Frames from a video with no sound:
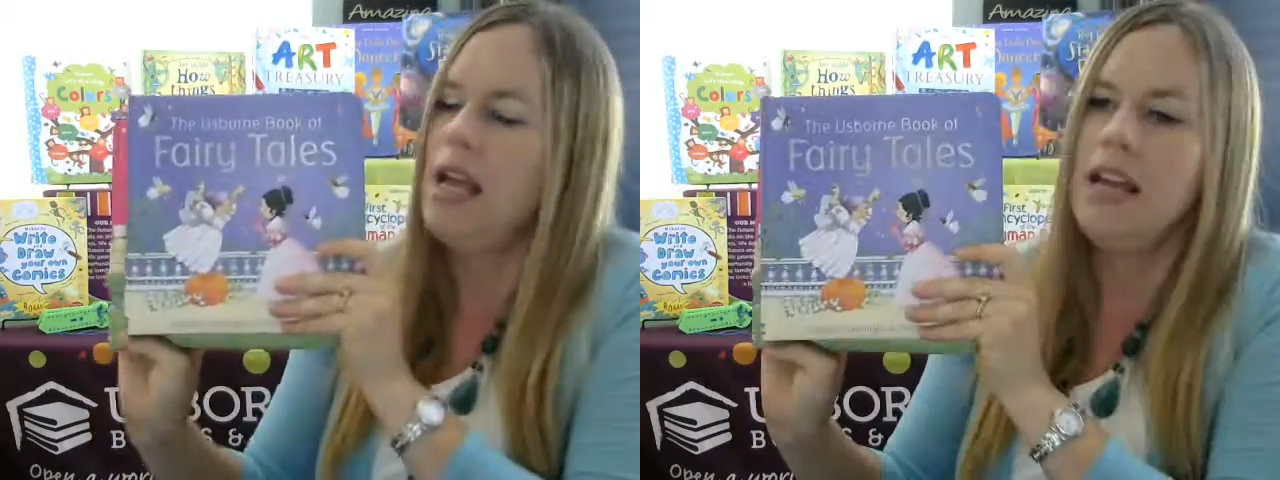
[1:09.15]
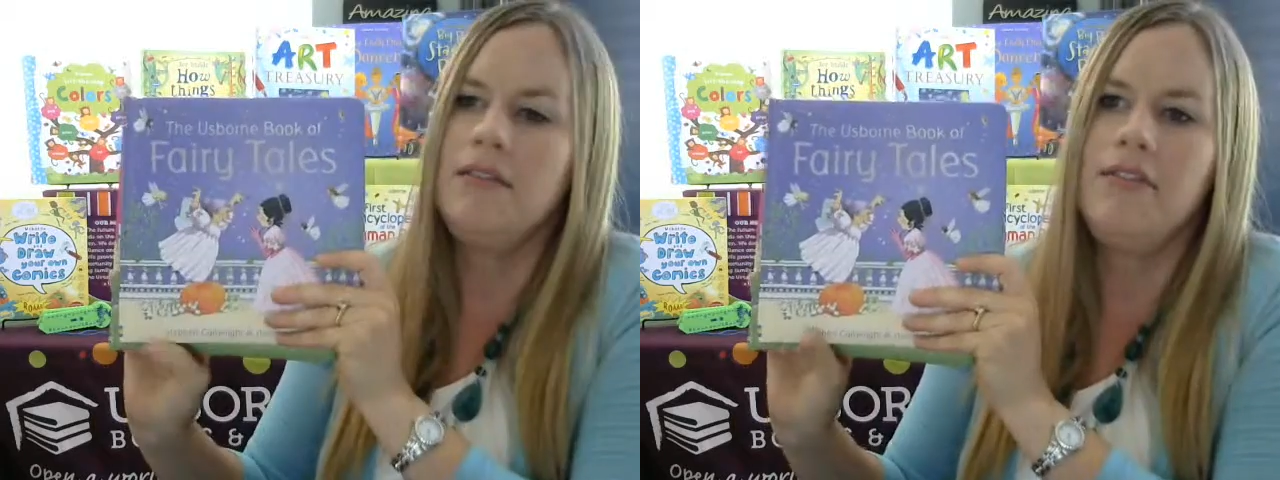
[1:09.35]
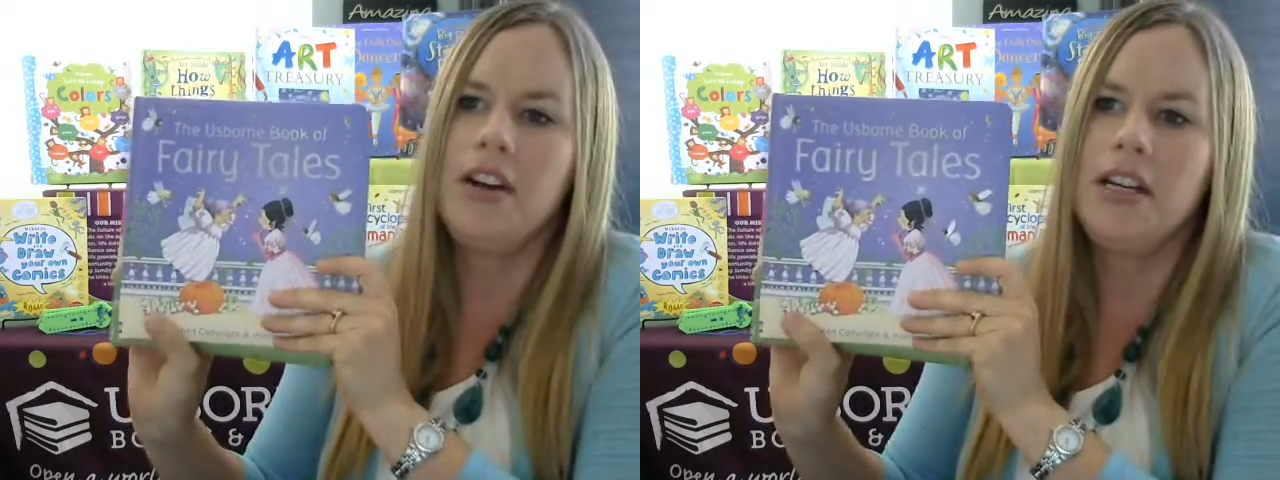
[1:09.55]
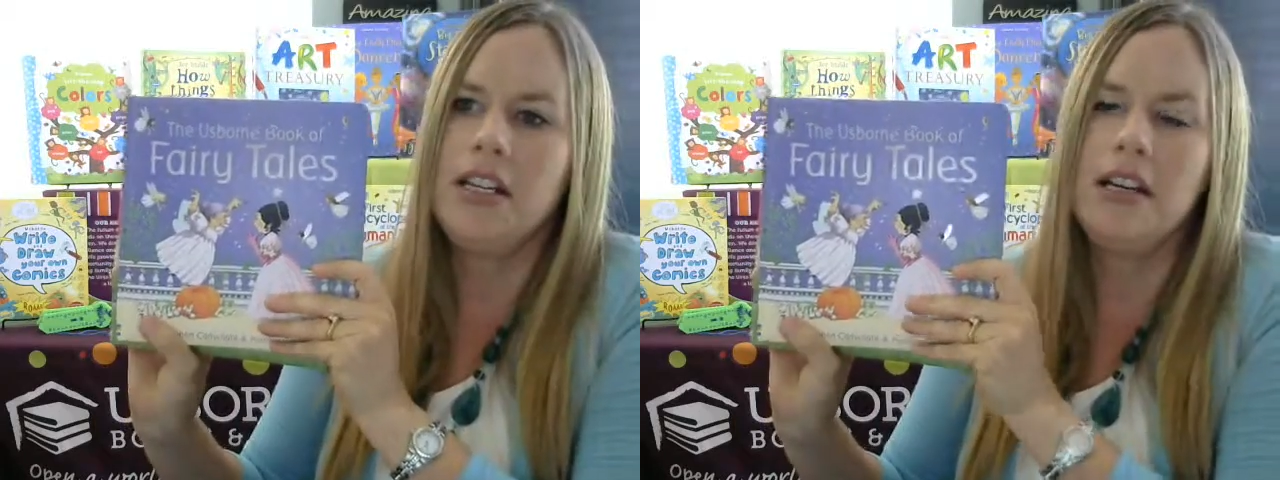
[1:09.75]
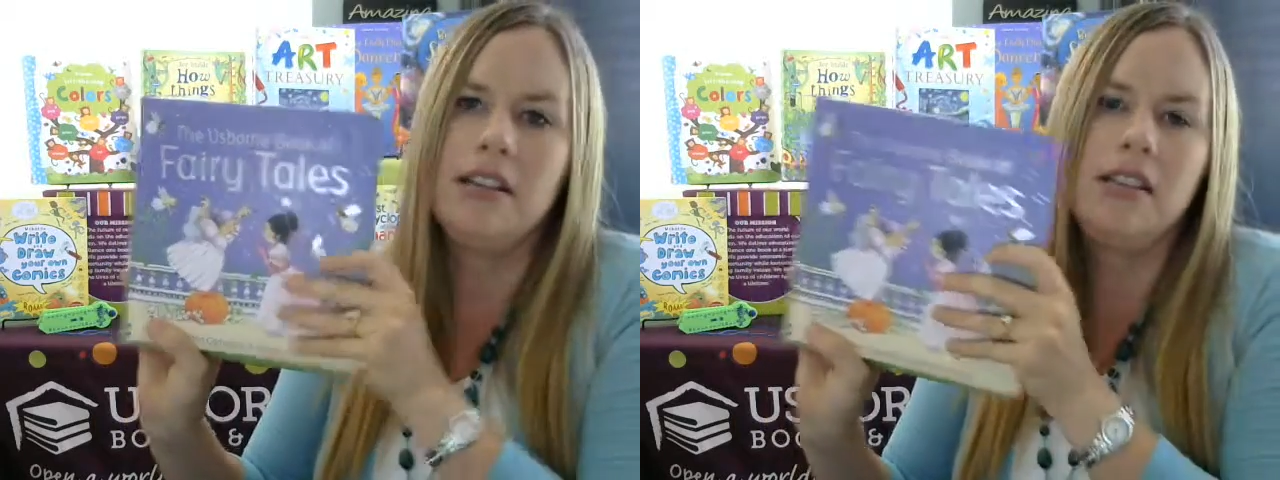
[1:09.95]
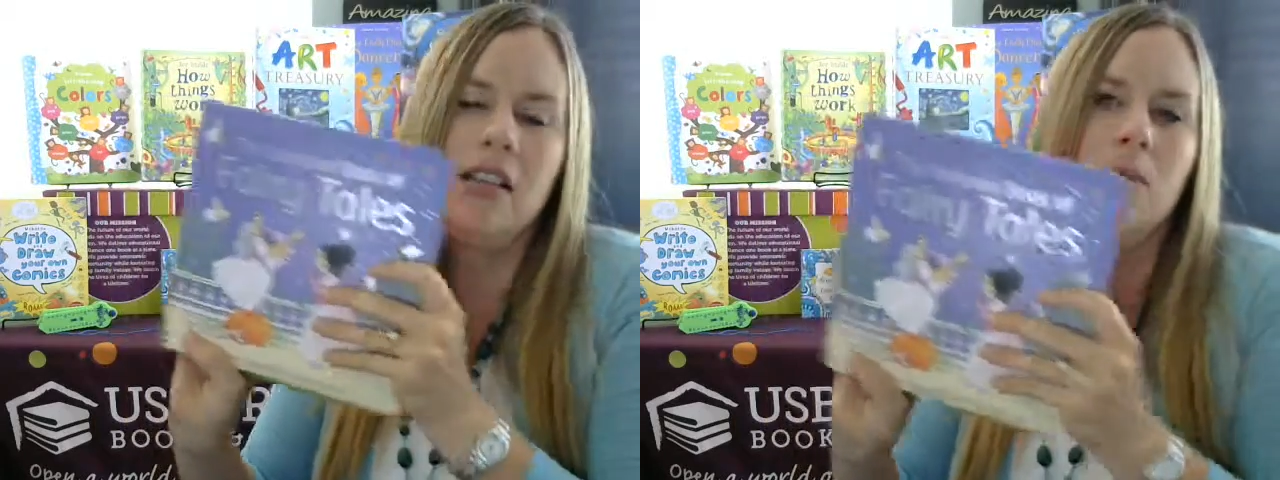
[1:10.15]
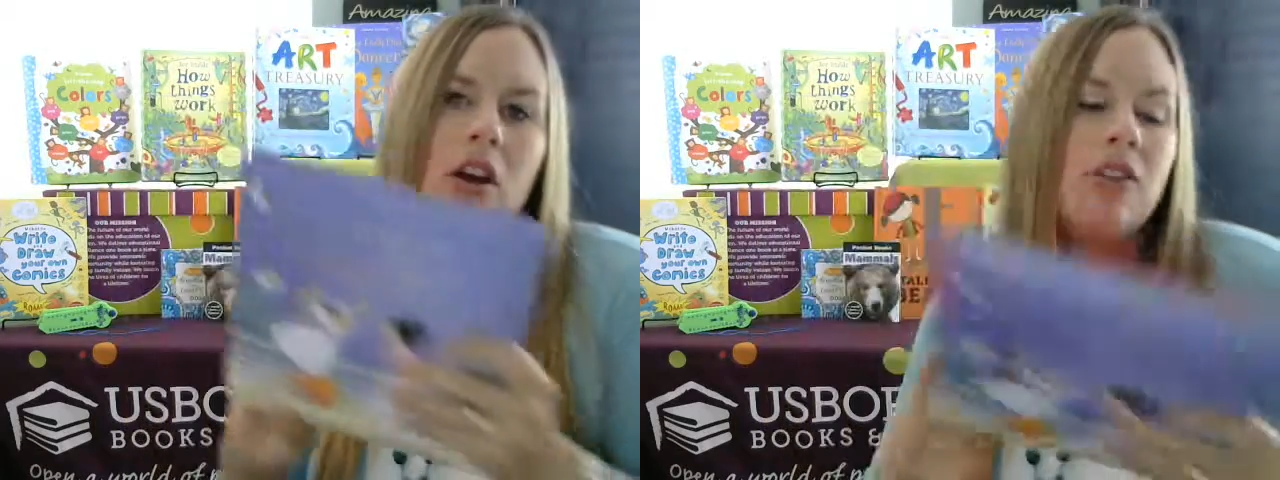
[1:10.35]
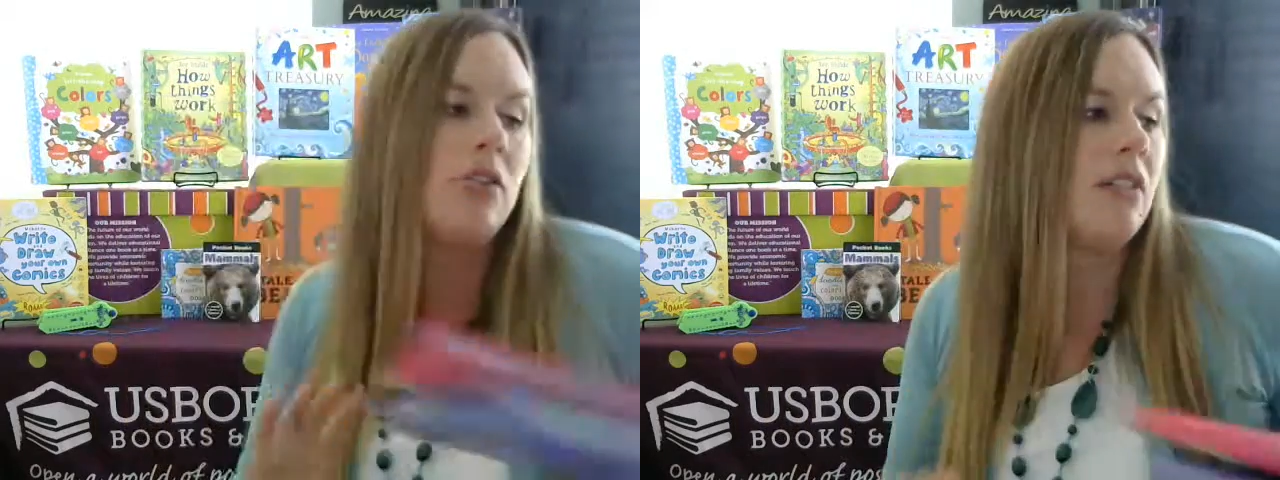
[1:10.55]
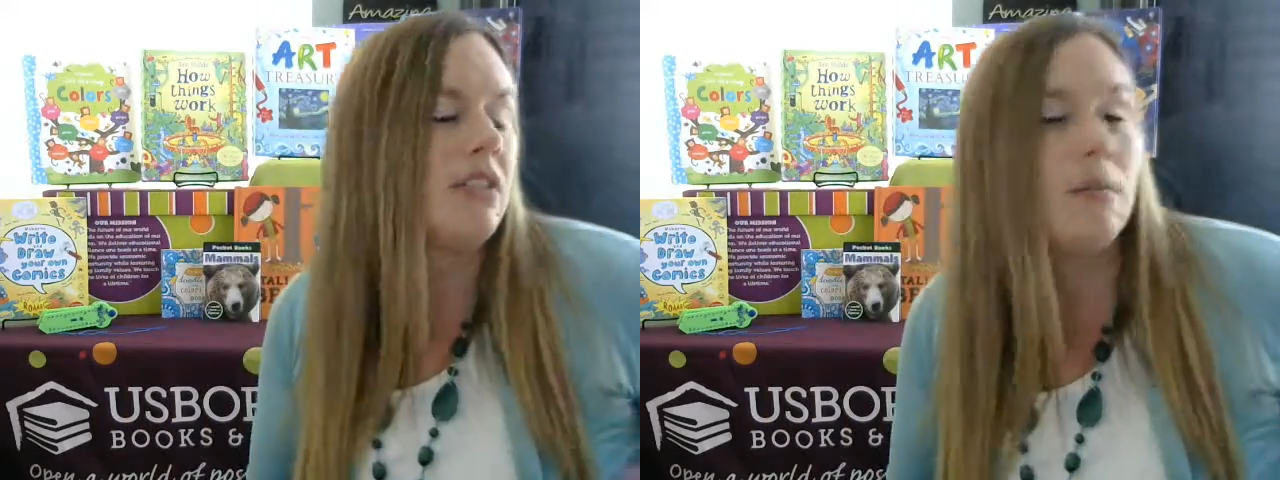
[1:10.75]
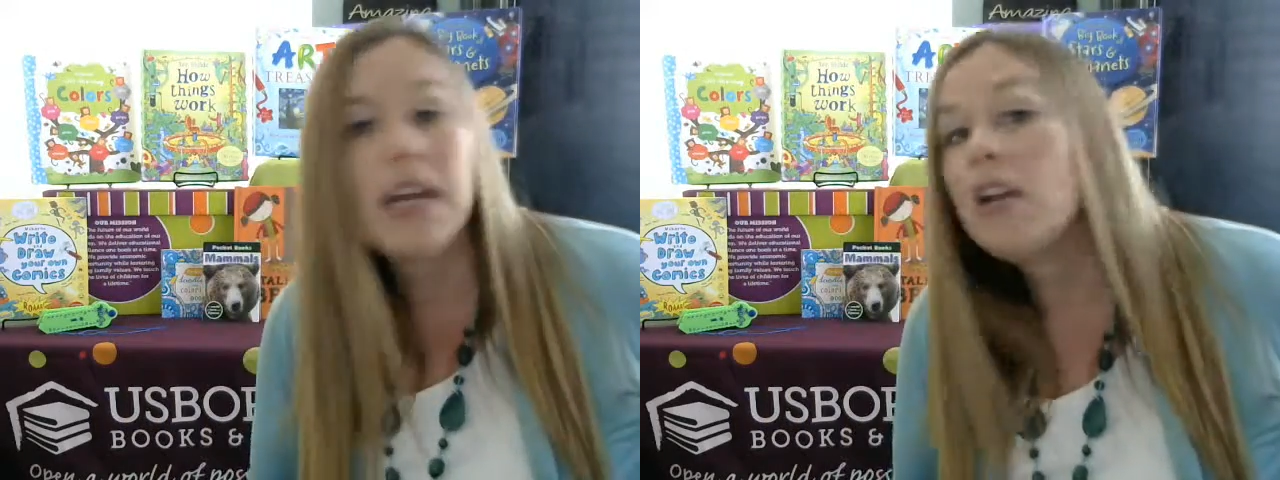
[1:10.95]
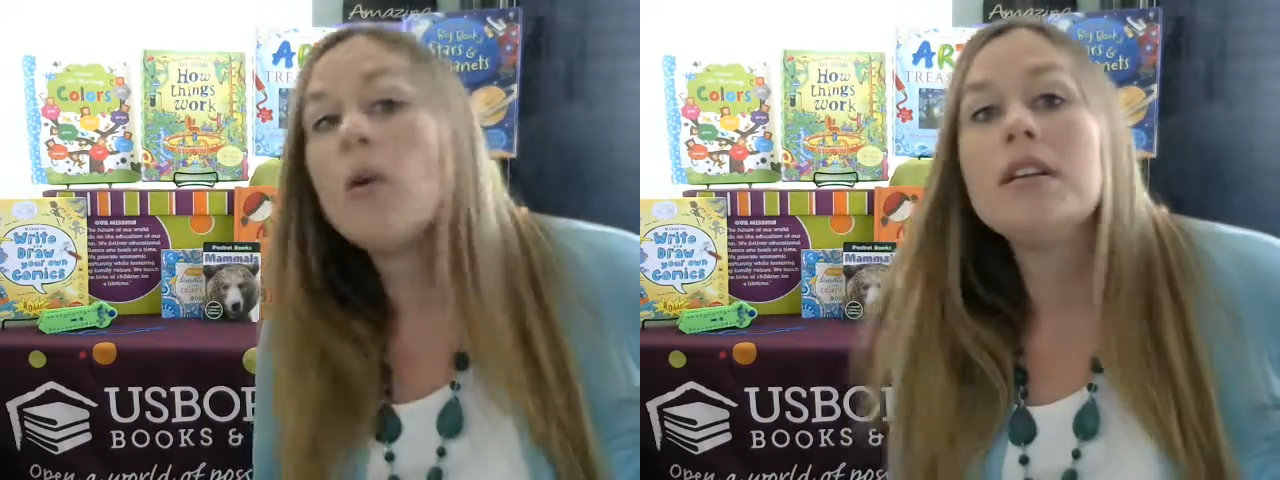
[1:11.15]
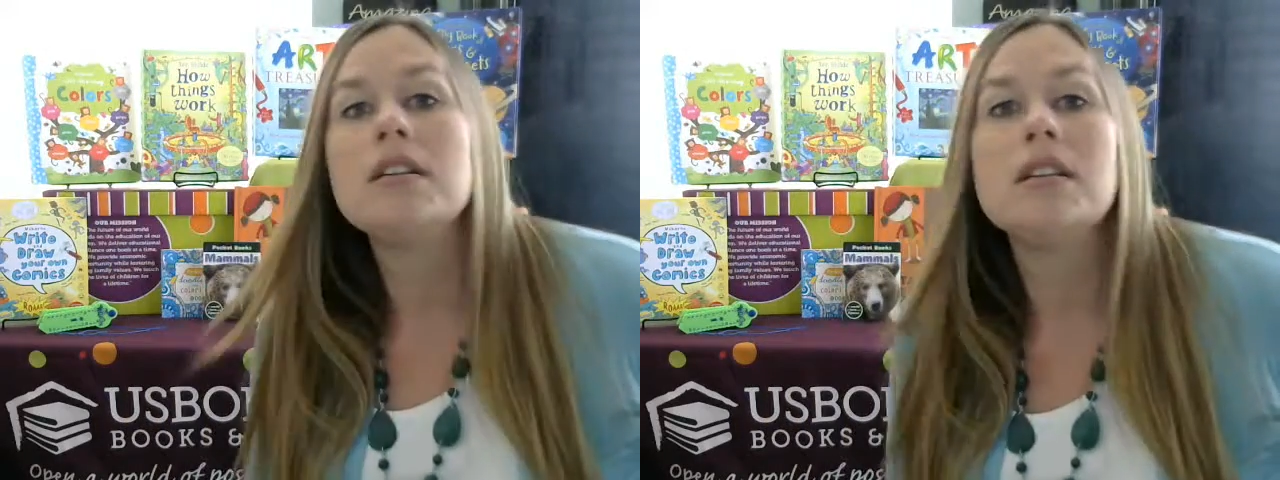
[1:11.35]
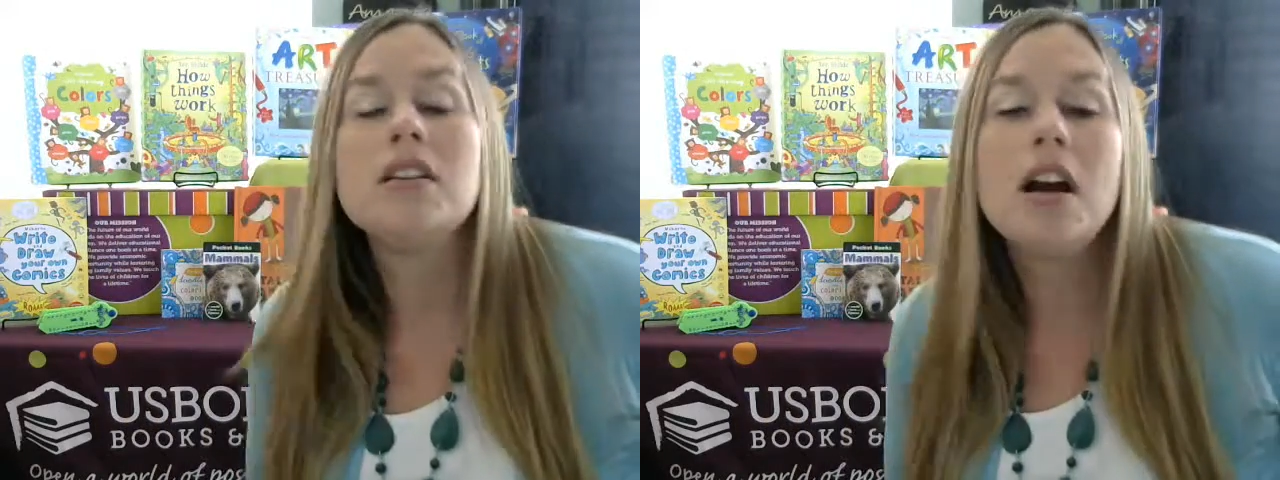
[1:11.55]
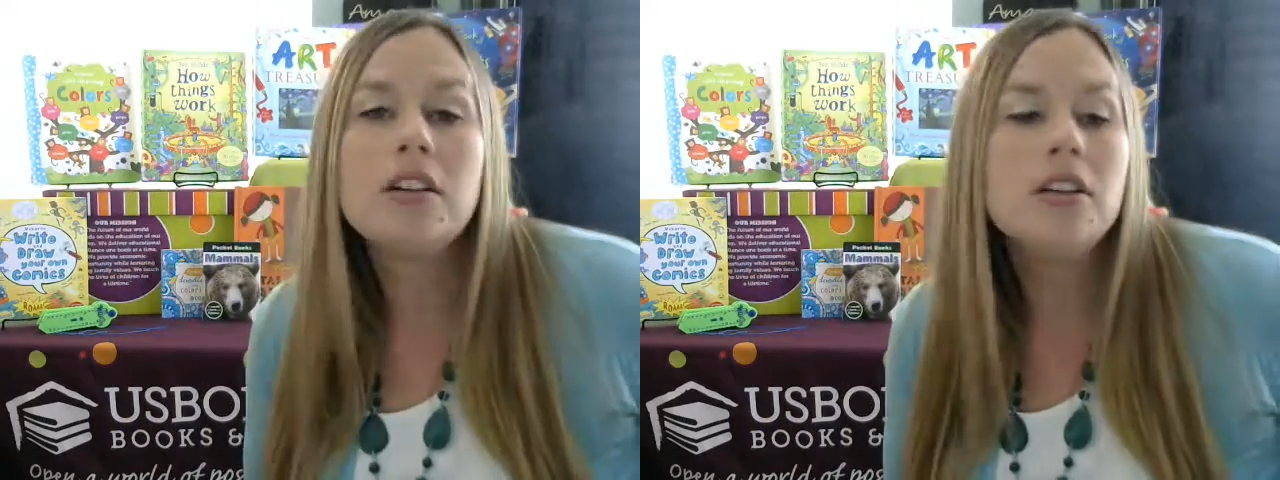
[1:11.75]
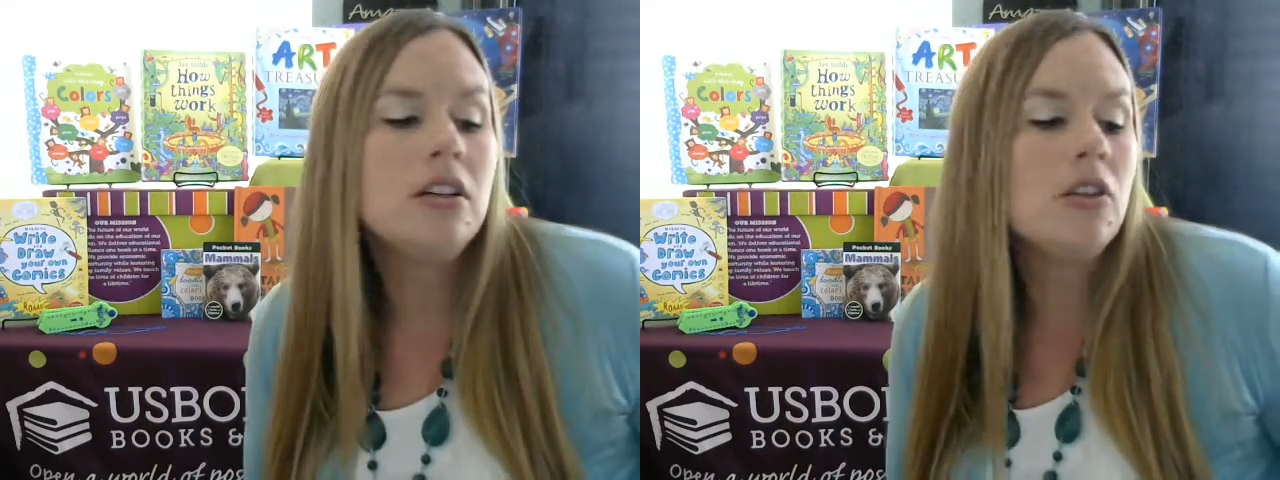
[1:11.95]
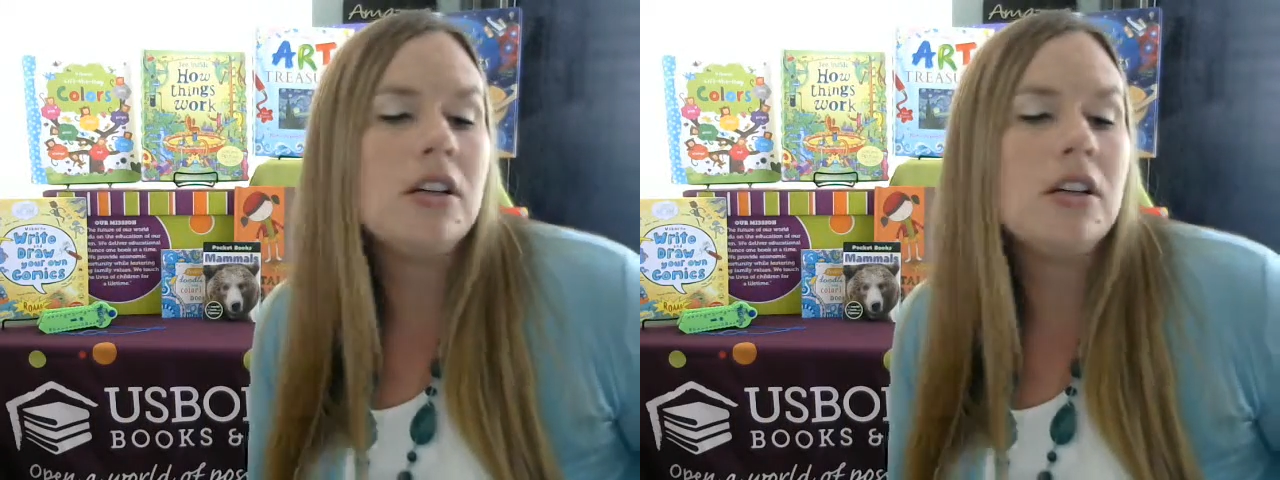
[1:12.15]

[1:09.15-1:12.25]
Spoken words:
and fairy tales, and then we also have some like going to the doctor,